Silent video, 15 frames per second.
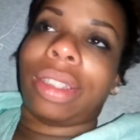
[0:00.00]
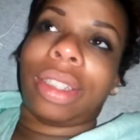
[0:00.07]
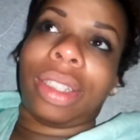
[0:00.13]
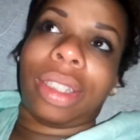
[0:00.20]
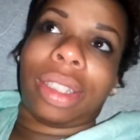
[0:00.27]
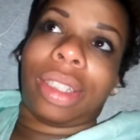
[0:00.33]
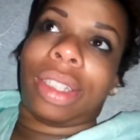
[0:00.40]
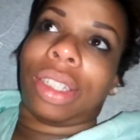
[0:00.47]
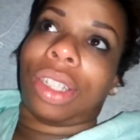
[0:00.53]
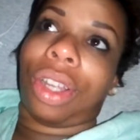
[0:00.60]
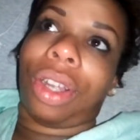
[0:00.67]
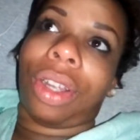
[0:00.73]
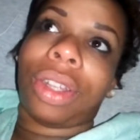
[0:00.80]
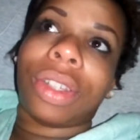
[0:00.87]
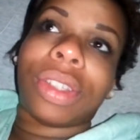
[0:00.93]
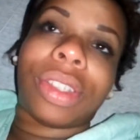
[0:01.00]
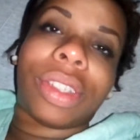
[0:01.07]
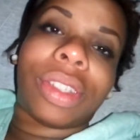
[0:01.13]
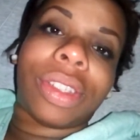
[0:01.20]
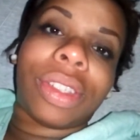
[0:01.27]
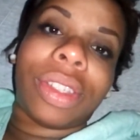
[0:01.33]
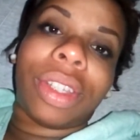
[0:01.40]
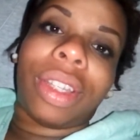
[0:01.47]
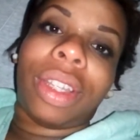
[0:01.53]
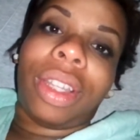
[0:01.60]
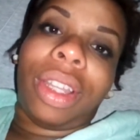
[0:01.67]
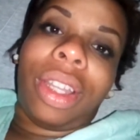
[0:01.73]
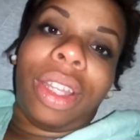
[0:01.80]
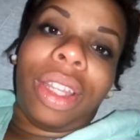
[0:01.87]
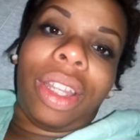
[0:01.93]
It just hurts.
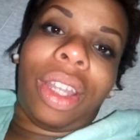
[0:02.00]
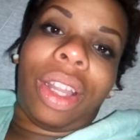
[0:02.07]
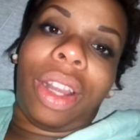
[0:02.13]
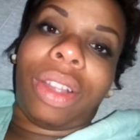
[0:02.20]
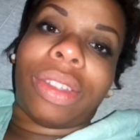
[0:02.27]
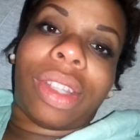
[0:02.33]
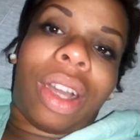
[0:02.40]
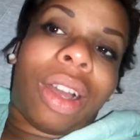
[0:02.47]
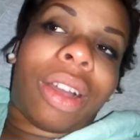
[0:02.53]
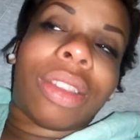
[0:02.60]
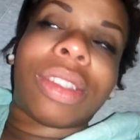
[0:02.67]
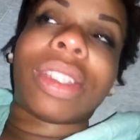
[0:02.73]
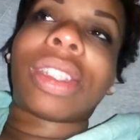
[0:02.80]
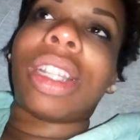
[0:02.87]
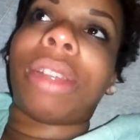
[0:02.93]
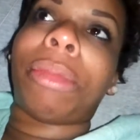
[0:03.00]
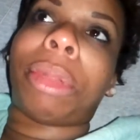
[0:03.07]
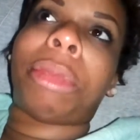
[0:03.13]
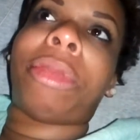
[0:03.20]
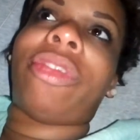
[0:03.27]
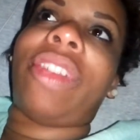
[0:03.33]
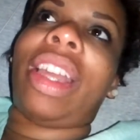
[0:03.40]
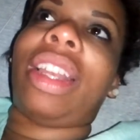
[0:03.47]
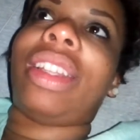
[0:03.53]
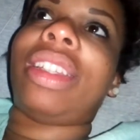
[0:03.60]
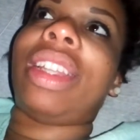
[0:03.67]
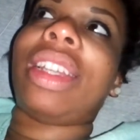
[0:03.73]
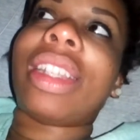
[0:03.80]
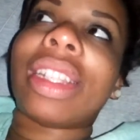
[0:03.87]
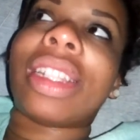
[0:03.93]
All this couldn't be prevented.
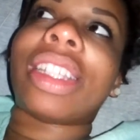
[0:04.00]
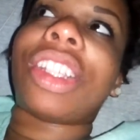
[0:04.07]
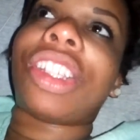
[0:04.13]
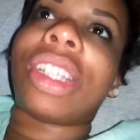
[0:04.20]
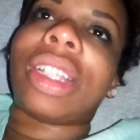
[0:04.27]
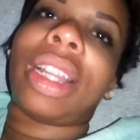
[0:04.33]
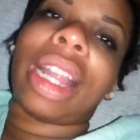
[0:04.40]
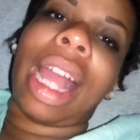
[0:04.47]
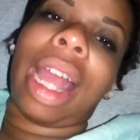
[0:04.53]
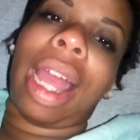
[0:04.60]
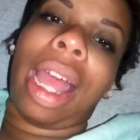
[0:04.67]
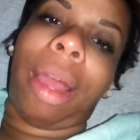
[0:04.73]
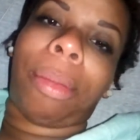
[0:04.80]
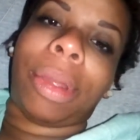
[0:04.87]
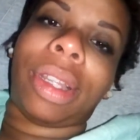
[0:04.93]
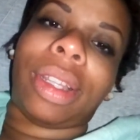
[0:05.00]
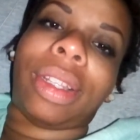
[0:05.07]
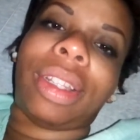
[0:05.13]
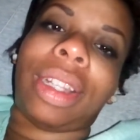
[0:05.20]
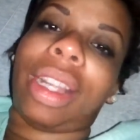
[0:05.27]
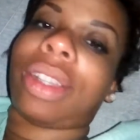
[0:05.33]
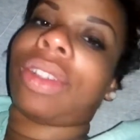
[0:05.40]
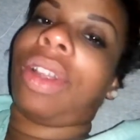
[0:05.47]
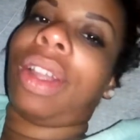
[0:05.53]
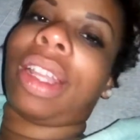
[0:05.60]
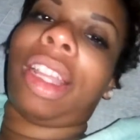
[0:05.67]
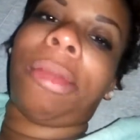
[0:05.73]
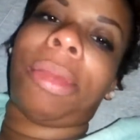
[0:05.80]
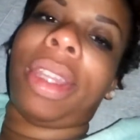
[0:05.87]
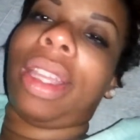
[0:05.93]
None of this shouldn't have happened. And that's why I
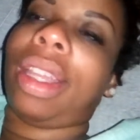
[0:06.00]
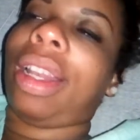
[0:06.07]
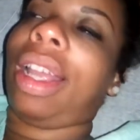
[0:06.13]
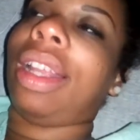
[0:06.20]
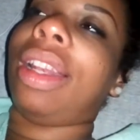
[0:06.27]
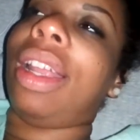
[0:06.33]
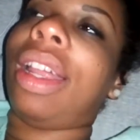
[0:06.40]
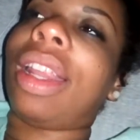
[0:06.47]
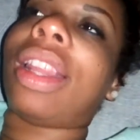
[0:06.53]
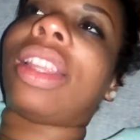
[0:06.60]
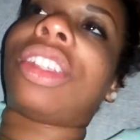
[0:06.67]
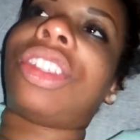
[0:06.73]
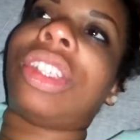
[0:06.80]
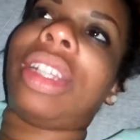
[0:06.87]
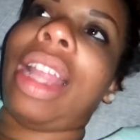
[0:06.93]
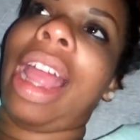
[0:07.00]
keep thinking, like, none of this shouldn't